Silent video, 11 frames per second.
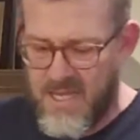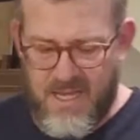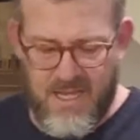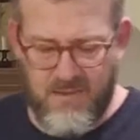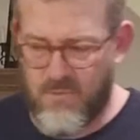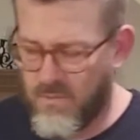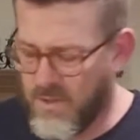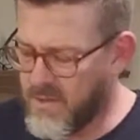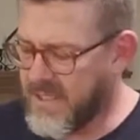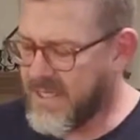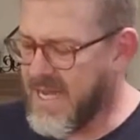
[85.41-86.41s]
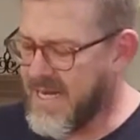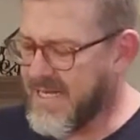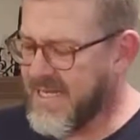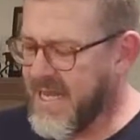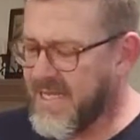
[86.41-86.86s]
And we're going to kind
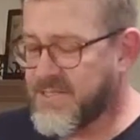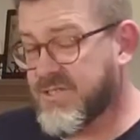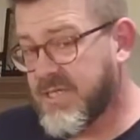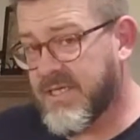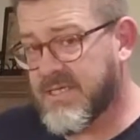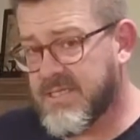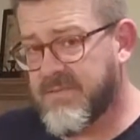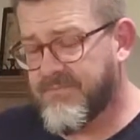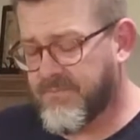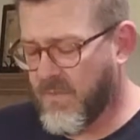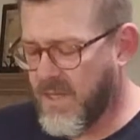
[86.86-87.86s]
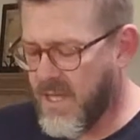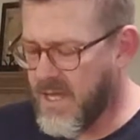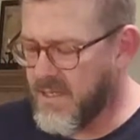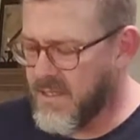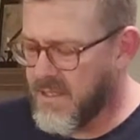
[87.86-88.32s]
of gauge this,
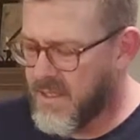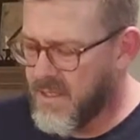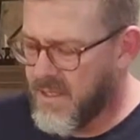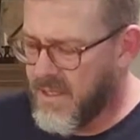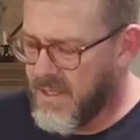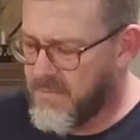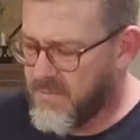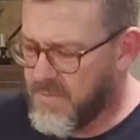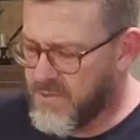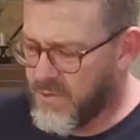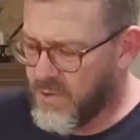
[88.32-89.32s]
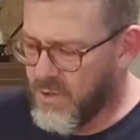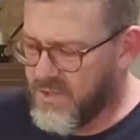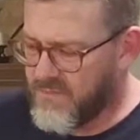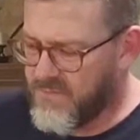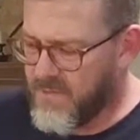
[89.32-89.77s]
okay? But you're
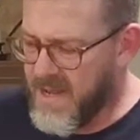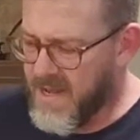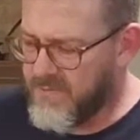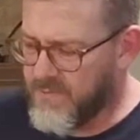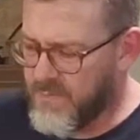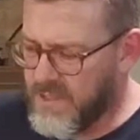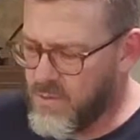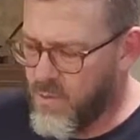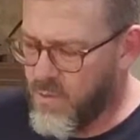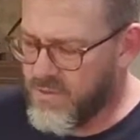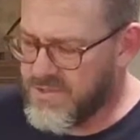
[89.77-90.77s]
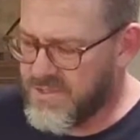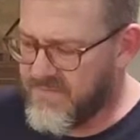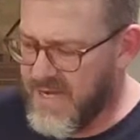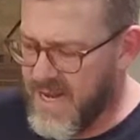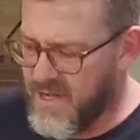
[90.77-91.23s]
looking for about 3/4
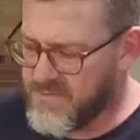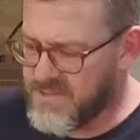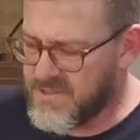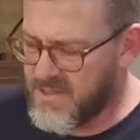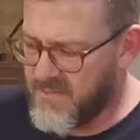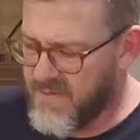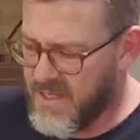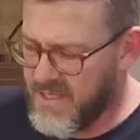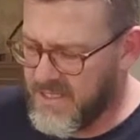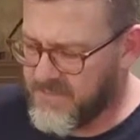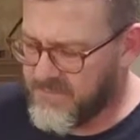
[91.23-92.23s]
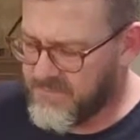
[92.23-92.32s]
of an ounce of honey.